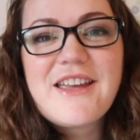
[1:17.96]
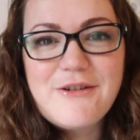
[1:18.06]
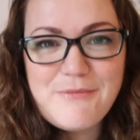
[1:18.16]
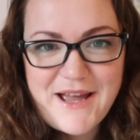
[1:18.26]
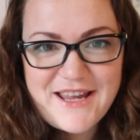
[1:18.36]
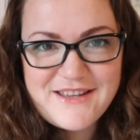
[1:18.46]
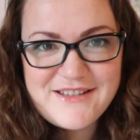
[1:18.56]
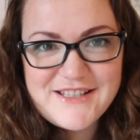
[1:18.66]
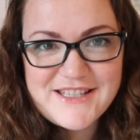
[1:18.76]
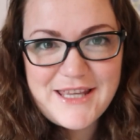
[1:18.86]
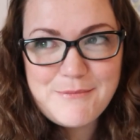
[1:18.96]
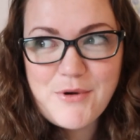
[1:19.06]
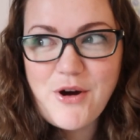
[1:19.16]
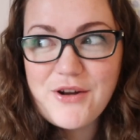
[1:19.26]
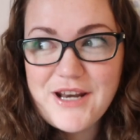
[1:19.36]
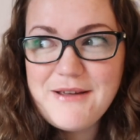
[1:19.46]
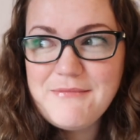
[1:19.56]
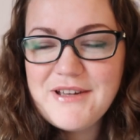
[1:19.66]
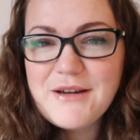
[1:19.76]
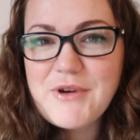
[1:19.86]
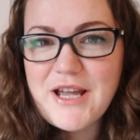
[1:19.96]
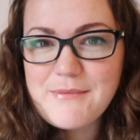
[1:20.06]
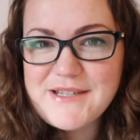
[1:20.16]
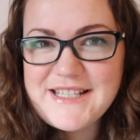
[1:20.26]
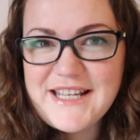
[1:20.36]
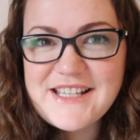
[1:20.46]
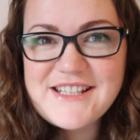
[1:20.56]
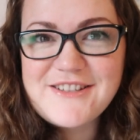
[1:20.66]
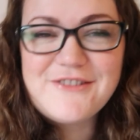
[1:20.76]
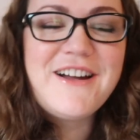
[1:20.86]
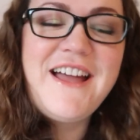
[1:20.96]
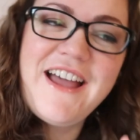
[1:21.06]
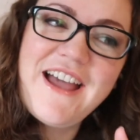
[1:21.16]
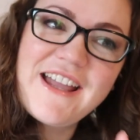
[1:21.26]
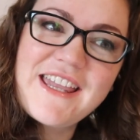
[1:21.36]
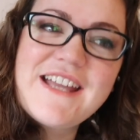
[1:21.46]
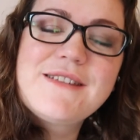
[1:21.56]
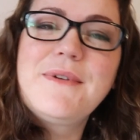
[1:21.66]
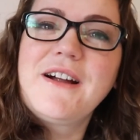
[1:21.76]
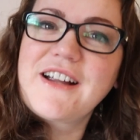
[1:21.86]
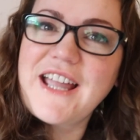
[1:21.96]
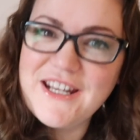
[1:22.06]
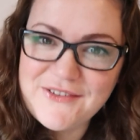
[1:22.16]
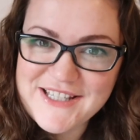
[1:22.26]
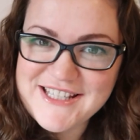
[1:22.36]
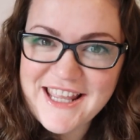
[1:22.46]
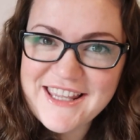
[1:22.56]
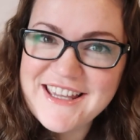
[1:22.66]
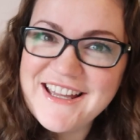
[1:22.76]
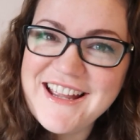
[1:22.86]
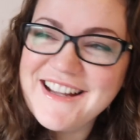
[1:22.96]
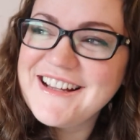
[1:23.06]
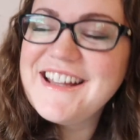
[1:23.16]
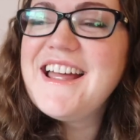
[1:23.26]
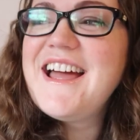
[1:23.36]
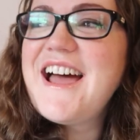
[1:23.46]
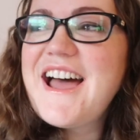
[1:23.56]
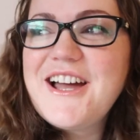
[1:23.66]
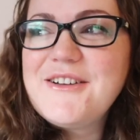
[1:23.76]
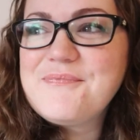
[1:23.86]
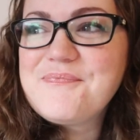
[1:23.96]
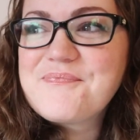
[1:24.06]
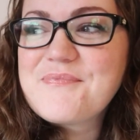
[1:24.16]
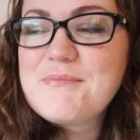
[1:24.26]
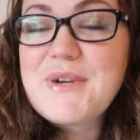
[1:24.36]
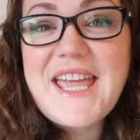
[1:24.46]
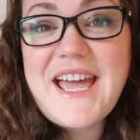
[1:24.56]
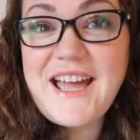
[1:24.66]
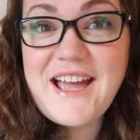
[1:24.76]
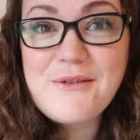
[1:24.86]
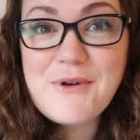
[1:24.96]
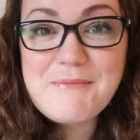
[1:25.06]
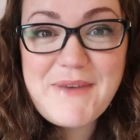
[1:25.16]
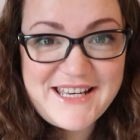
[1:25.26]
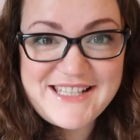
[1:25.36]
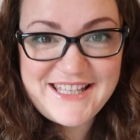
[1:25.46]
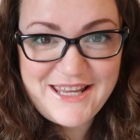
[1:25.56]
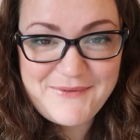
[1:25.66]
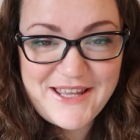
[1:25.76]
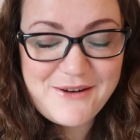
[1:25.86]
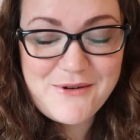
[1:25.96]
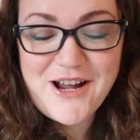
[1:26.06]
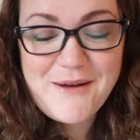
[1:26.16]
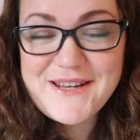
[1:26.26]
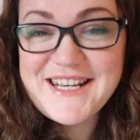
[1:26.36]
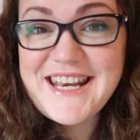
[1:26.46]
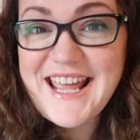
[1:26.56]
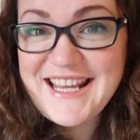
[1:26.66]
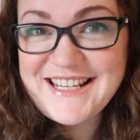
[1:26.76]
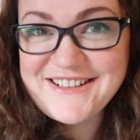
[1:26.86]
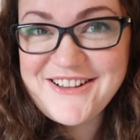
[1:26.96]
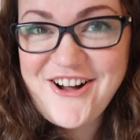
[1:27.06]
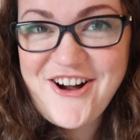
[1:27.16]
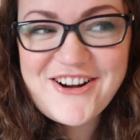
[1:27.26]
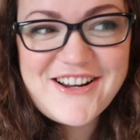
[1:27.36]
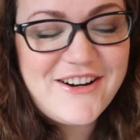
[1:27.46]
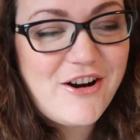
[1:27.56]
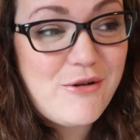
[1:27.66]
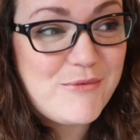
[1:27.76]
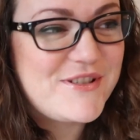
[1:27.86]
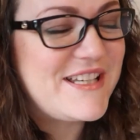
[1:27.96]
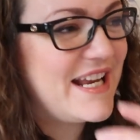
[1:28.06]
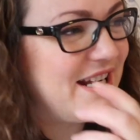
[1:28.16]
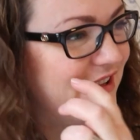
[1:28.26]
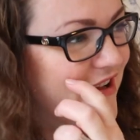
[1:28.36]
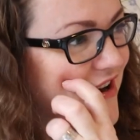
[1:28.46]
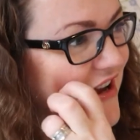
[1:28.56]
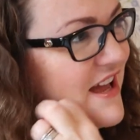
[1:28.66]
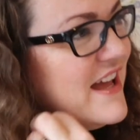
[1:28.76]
go back to sleep on him and wake up at 6, so I guess we are kind of in sync. But yeah, I went back to sleep and I woke up at 9 o'clock, almost 9 o'clock,